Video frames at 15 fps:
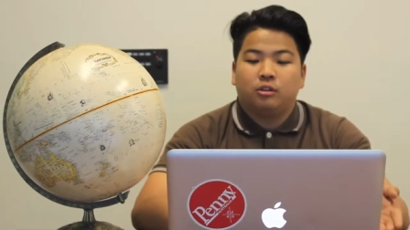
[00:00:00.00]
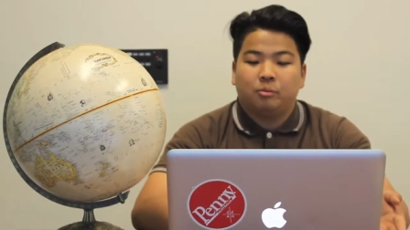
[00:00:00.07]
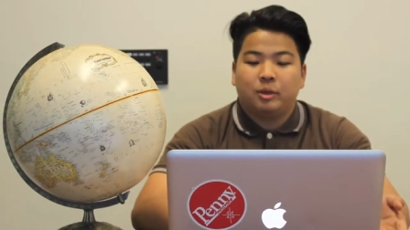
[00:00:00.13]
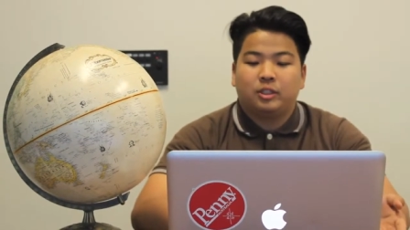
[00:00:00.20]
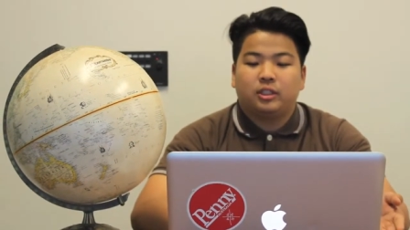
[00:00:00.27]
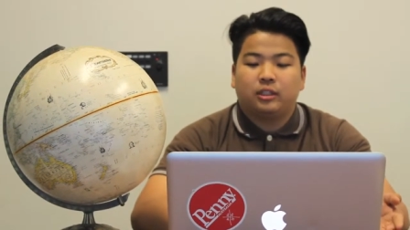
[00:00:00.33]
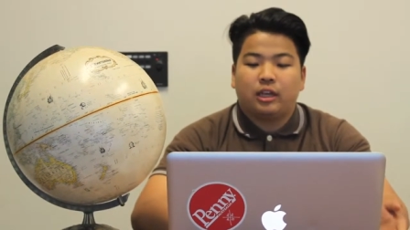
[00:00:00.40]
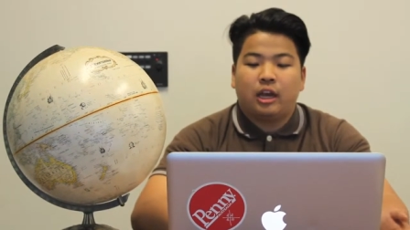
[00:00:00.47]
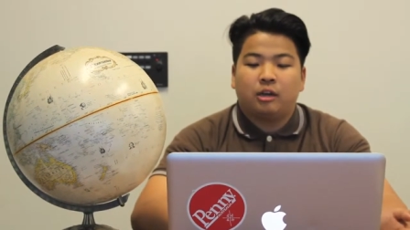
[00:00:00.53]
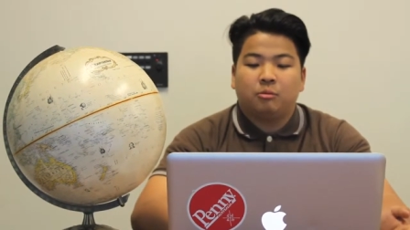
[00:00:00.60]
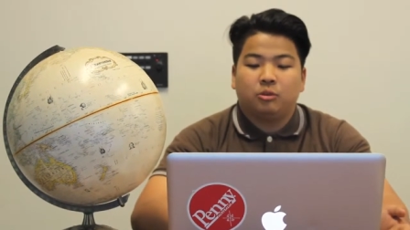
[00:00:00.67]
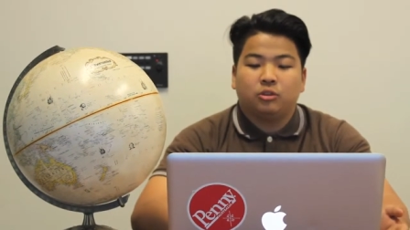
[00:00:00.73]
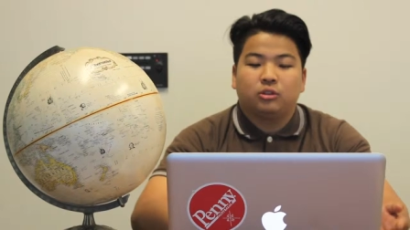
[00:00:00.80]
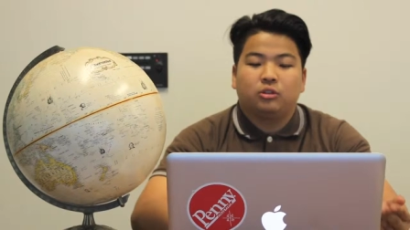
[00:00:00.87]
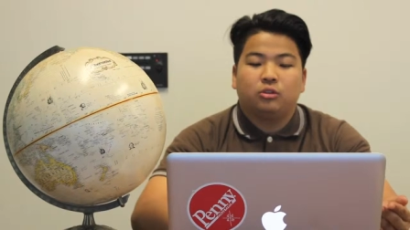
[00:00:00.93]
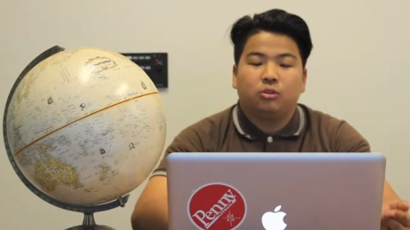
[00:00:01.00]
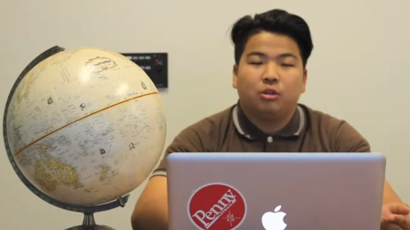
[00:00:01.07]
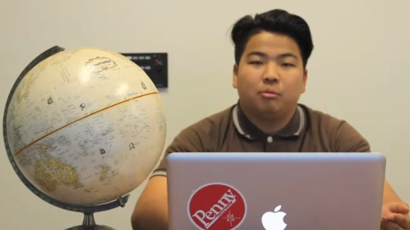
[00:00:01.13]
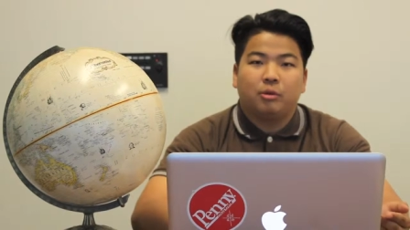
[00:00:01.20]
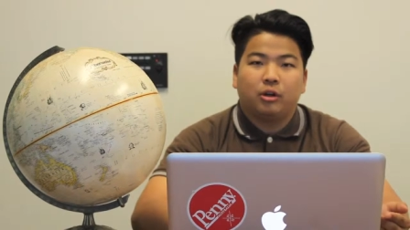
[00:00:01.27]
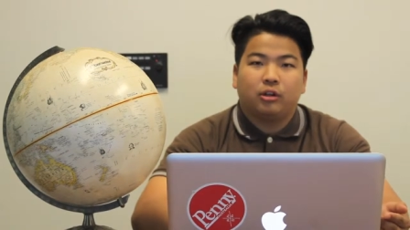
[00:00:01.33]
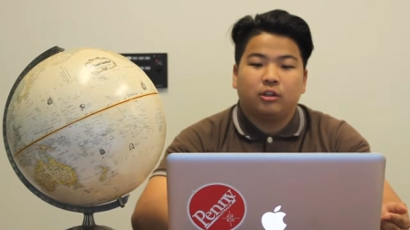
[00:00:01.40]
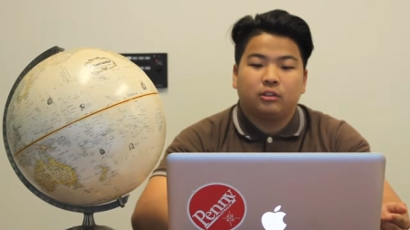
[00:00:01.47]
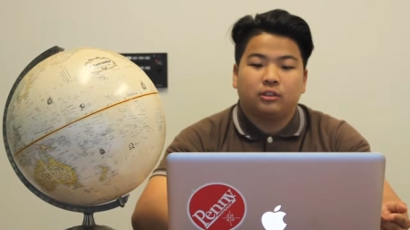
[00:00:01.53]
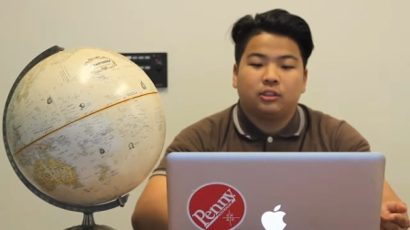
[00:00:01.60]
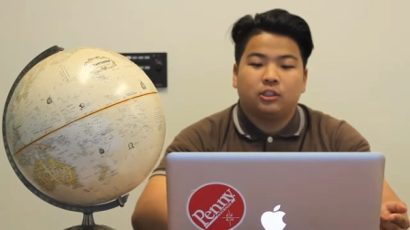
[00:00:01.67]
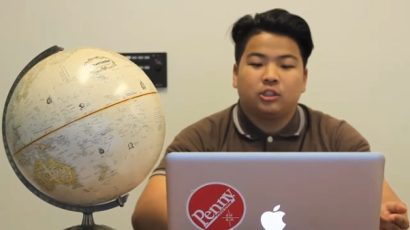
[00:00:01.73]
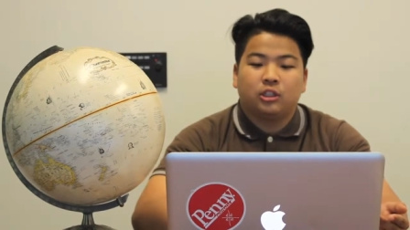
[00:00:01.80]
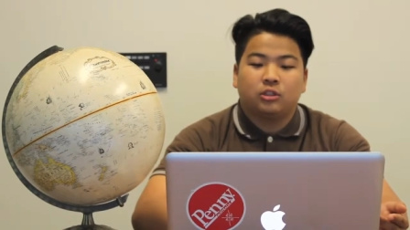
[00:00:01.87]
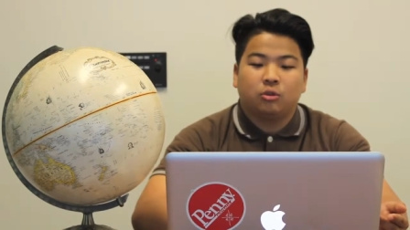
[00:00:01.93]
domestic animals to the Americas,
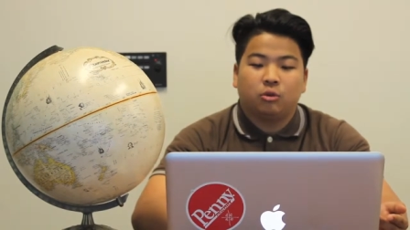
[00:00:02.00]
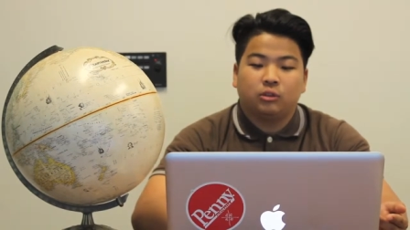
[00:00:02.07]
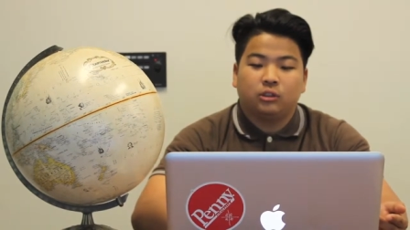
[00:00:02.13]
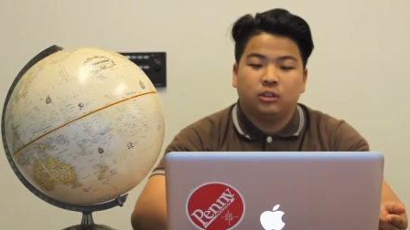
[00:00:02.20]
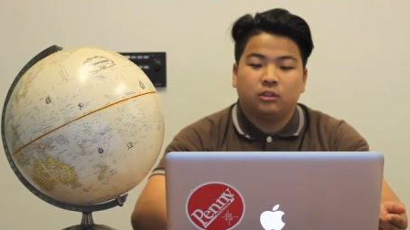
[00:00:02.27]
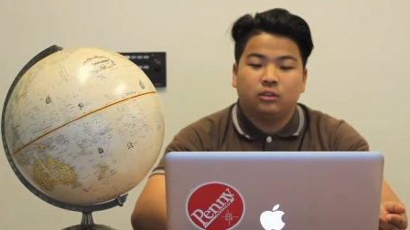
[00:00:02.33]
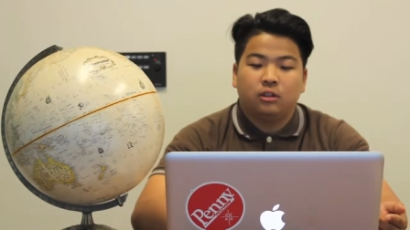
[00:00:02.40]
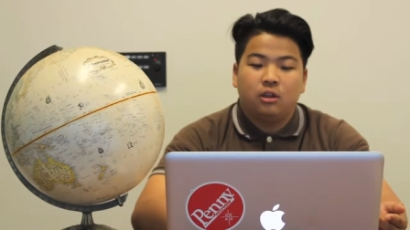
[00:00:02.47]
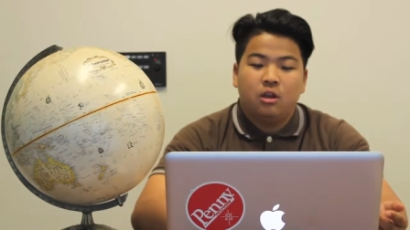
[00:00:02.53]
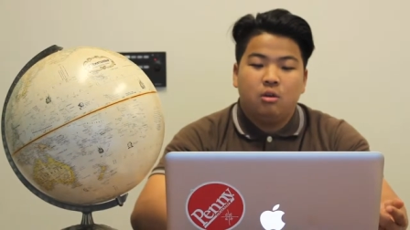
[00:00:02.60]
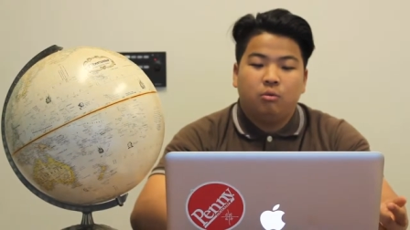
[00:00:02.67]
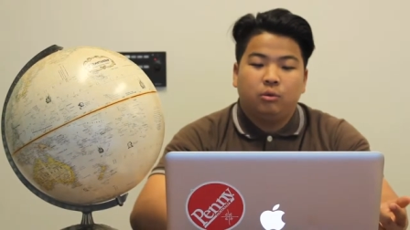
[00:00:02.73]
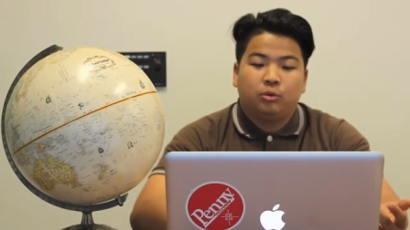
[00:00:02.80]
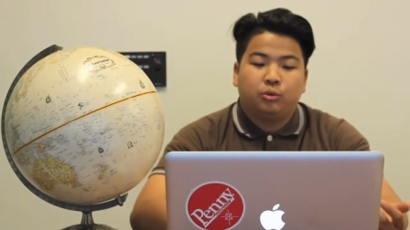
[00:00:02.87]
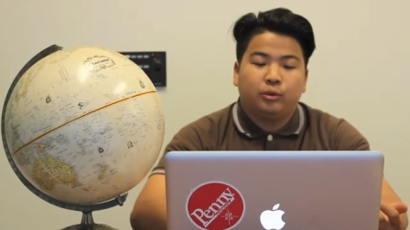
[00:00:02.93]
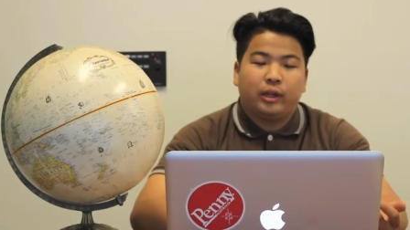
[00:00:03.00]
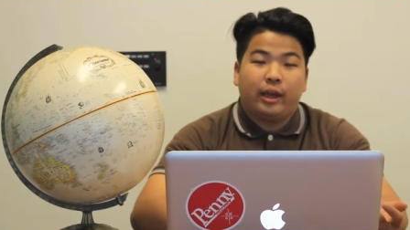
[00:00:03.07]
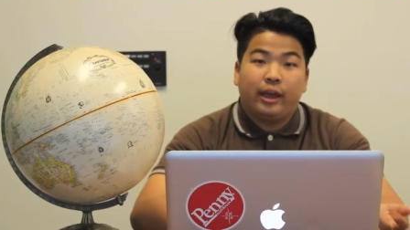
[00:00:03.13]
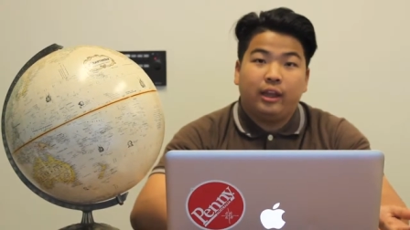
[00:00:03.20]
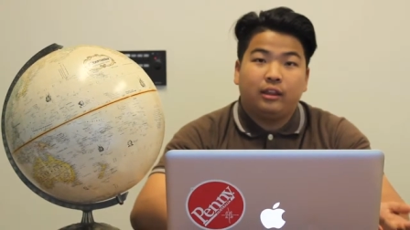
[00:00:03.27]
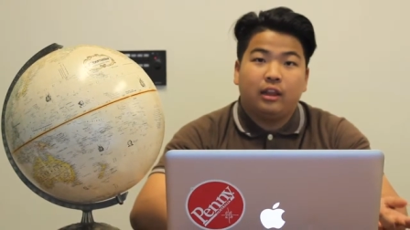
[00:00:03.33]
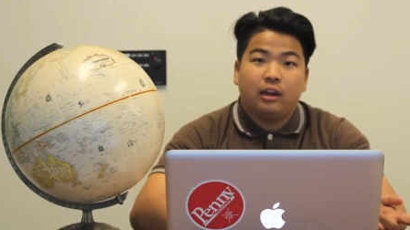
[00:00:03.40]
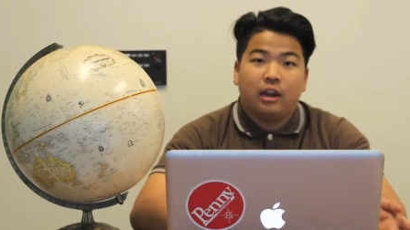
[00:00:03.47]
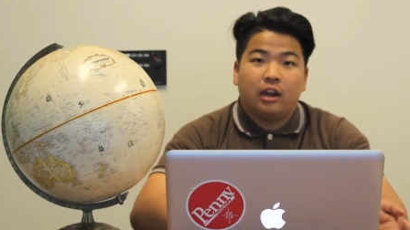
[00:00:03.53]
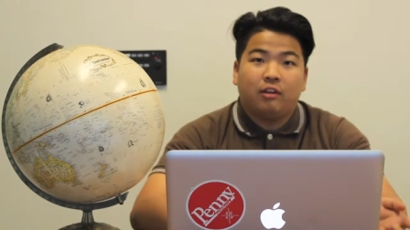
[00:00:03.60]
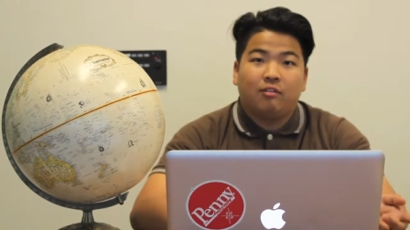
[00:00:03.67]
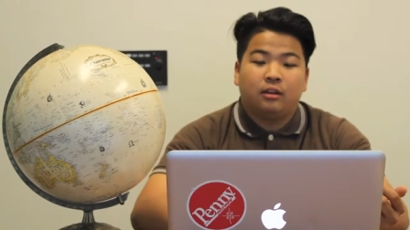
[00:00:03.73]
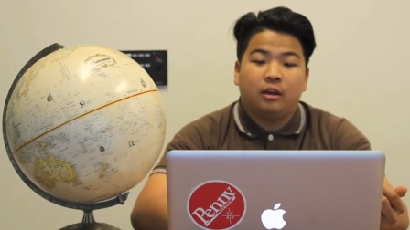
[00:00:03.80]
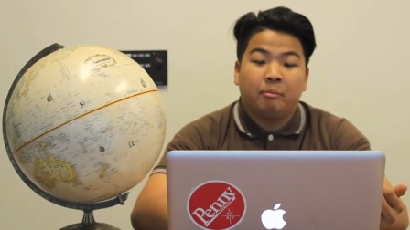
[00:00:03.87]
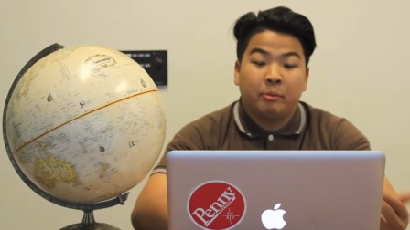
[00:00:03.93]
such as horses, which would aid the
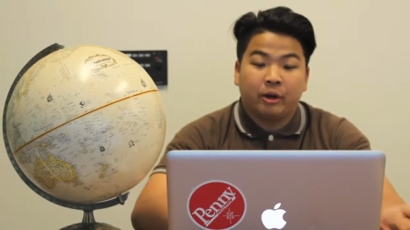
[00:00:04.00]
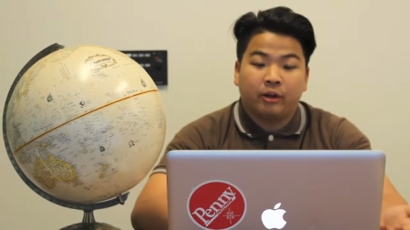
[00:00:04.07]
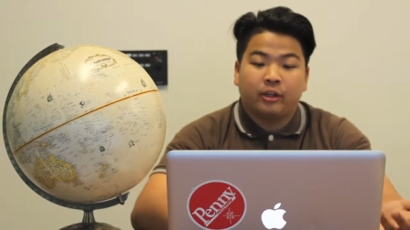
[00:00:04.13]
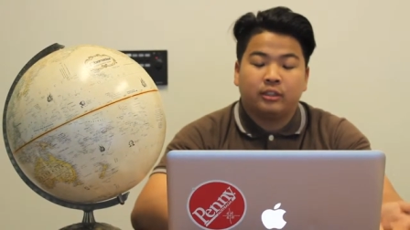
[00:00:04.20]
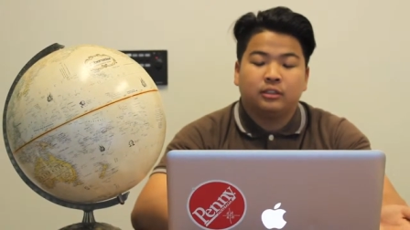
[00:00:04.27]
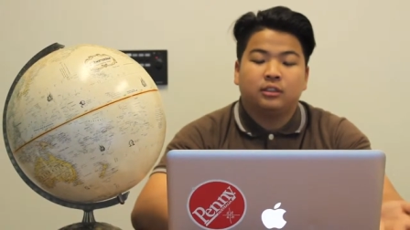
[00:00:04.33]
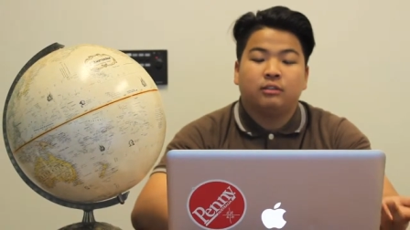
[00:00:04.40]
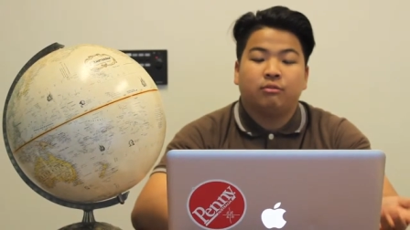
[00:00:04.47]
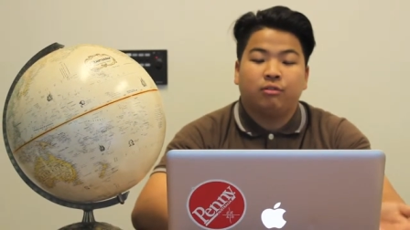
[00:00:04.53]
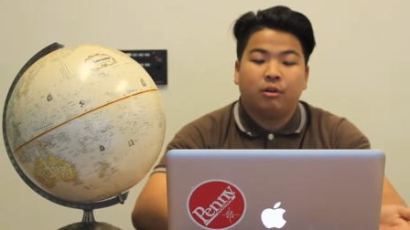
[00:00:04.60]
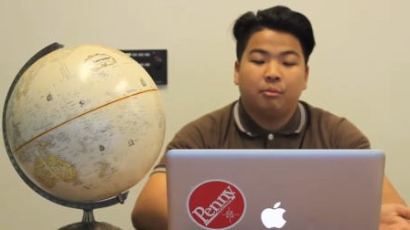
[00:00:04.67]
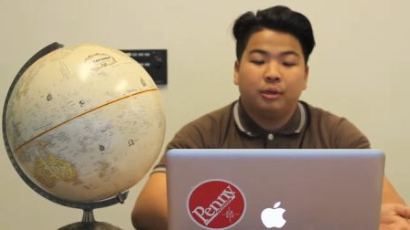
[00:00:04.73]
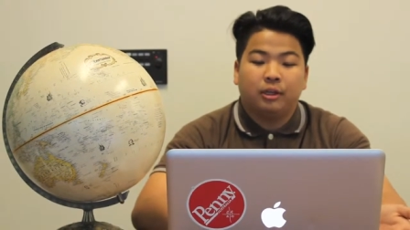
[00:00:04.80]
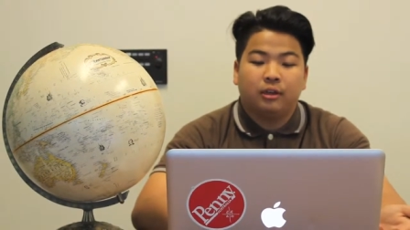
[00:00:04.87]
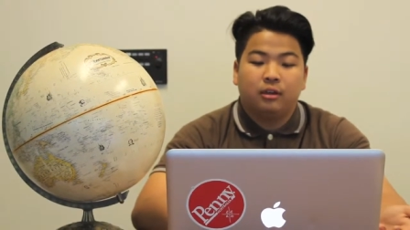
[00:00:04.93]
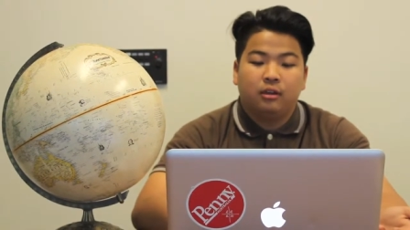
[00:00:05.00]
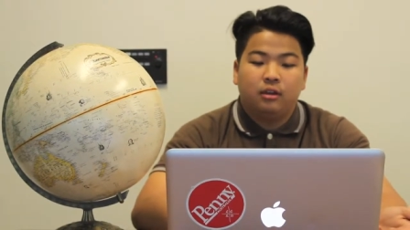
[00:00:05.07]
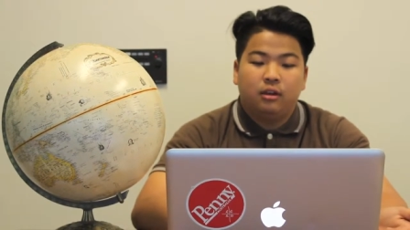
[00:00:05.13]
Native Americans in farming.